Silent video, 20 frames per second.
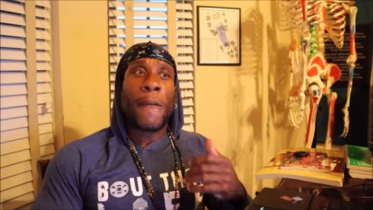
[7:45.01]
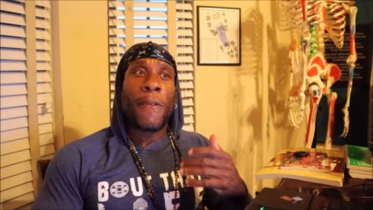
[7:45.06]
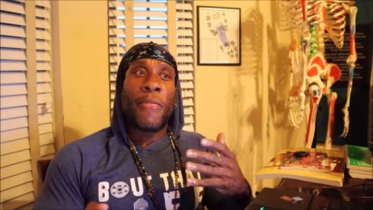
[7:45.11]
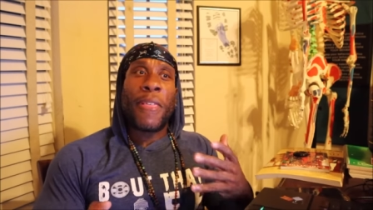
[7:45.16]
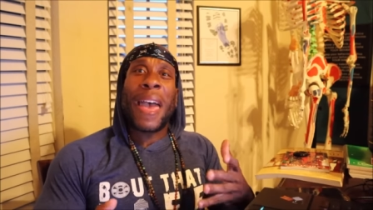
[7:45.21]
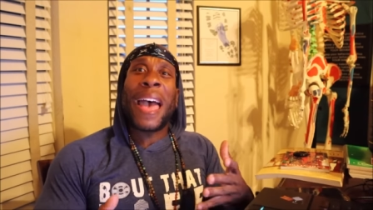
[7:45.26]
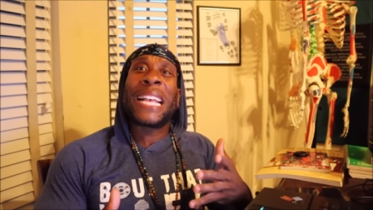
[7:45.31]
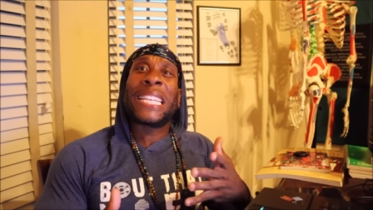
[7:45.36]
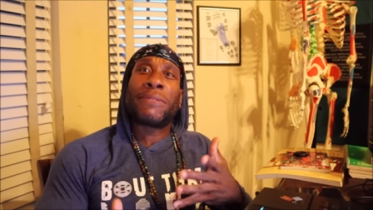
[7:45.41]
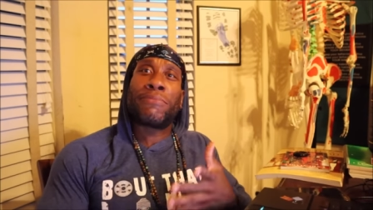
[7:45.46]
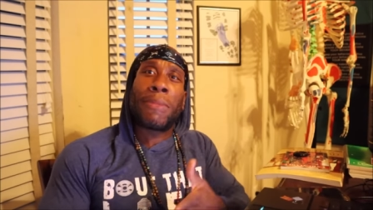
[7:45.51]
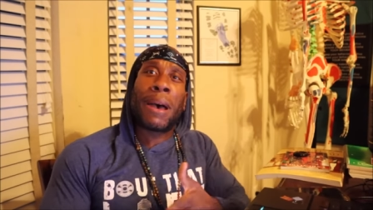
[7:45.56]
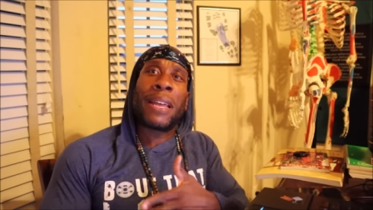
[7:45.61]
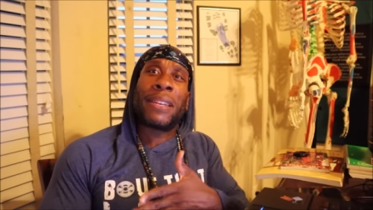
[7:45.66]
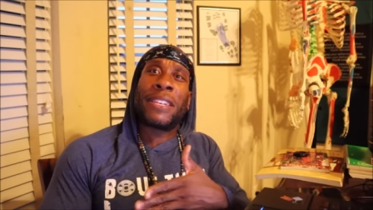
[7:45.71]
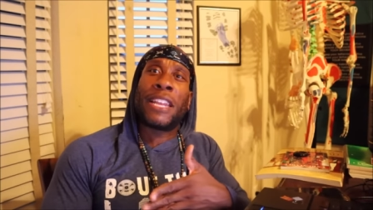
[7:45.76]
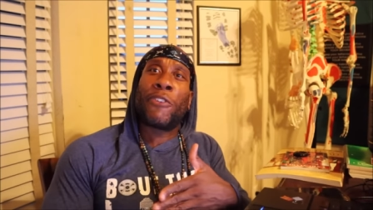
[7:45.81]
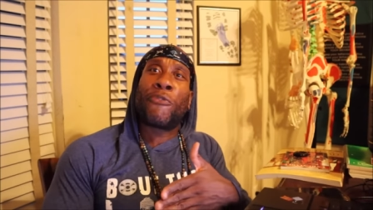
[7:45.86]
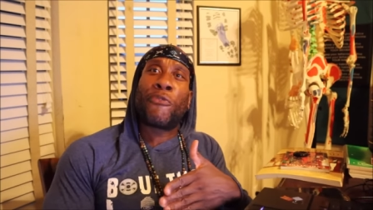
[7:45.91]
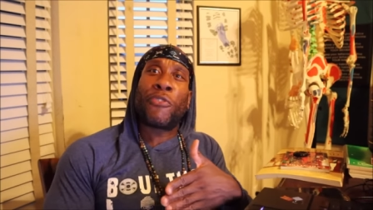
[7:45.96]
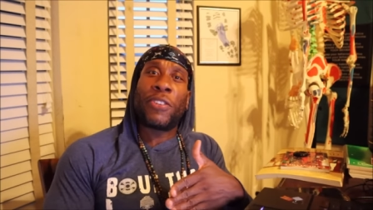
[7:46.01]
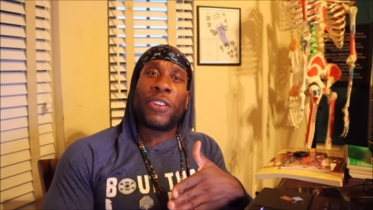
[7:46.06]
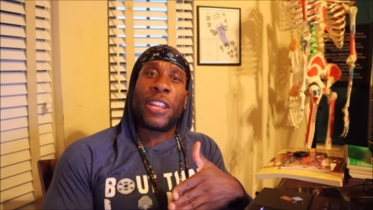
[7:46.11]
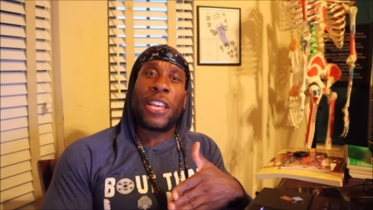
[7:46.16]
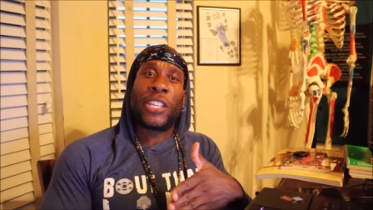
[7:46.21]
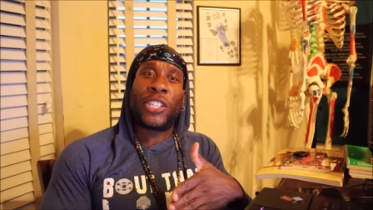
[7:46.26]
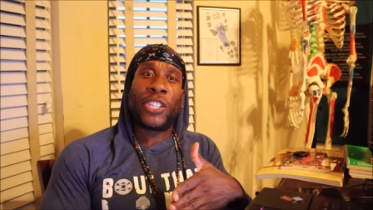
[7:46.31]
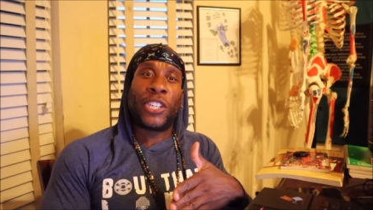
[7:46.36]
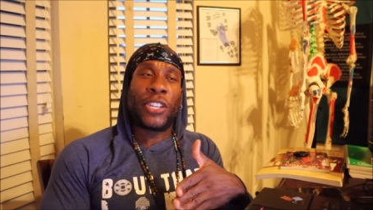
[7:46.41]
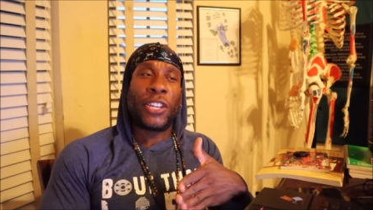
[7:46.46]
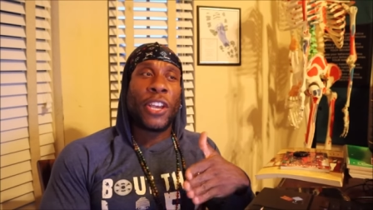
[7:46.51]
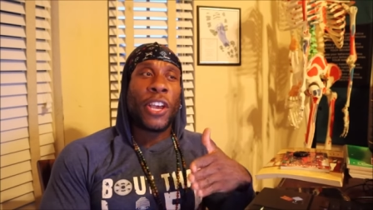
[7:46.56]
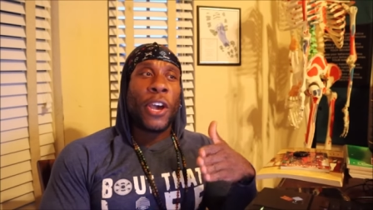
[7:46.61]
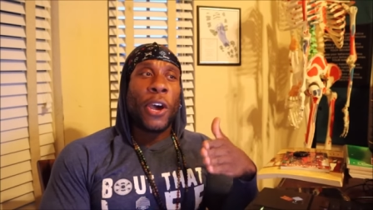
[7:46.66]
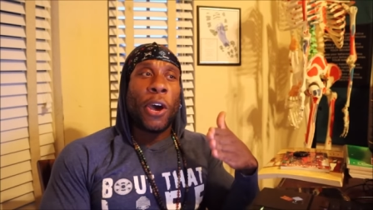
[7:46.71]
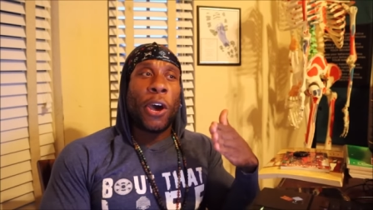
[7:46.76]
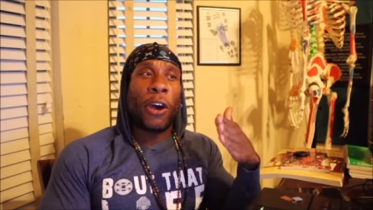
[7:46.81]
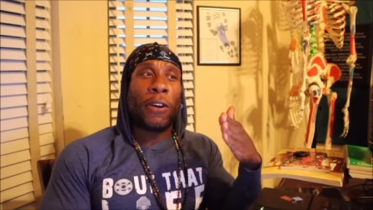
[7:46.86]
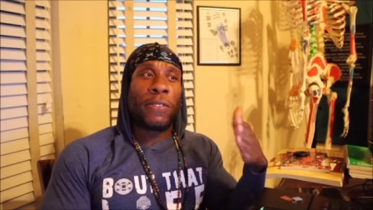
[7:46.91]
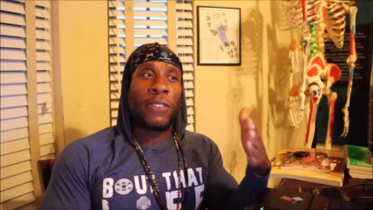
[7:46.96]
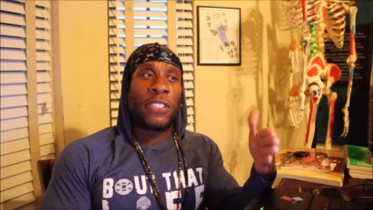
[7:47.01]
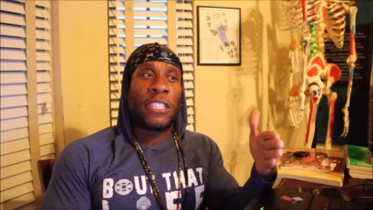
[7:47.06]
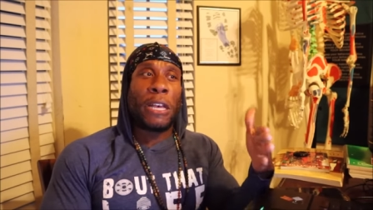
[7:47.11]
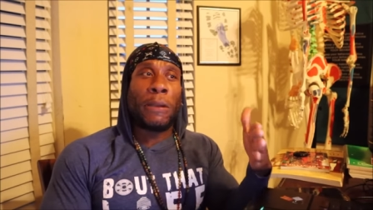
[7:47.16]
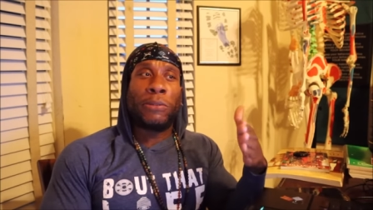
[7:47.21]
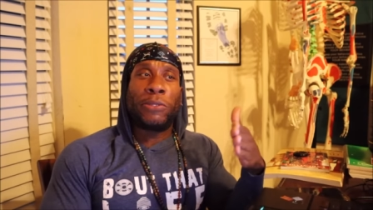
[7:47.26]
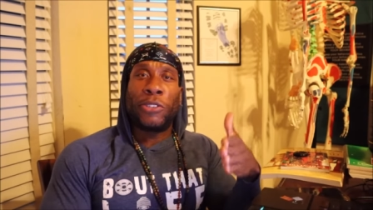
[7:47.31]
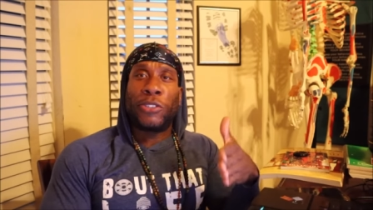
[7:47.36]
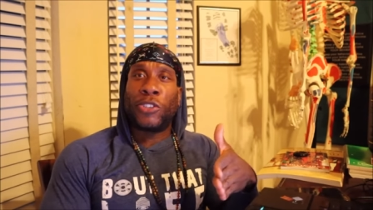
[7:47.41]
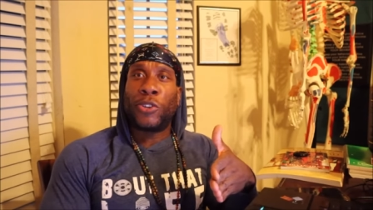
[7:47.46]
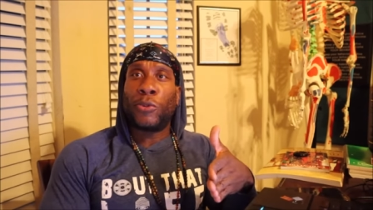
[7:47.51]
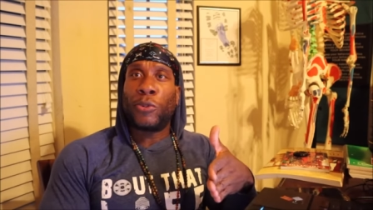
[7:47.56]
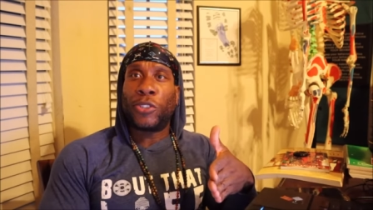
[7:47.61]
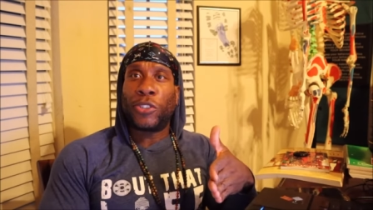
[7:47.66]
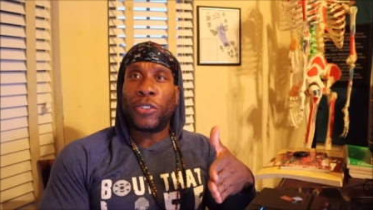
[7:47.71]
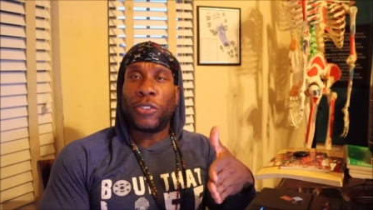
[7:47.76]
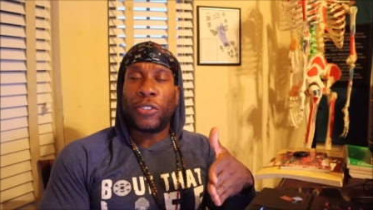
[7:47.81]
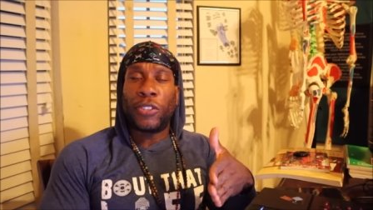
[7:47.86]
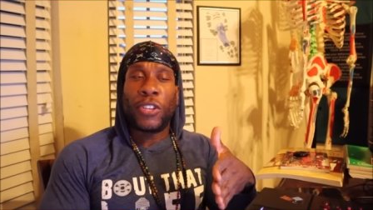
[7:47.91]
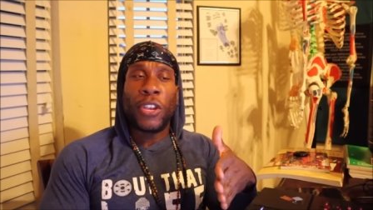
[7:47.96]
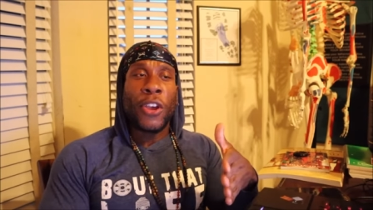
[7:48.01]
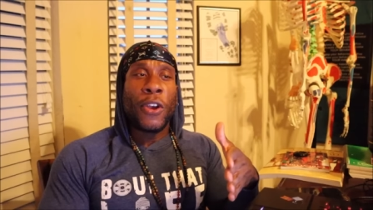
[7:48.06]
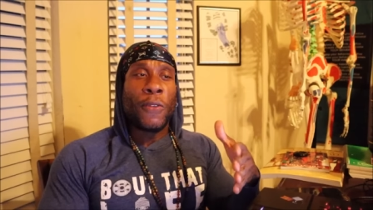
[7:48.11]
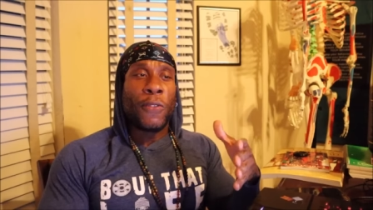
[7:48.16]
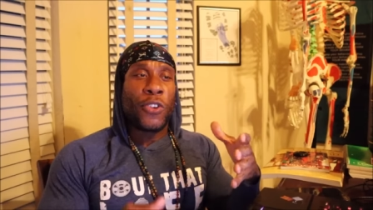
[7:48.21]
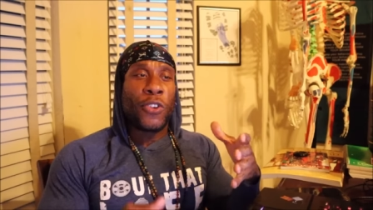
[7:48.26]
That's my definition of substitutions.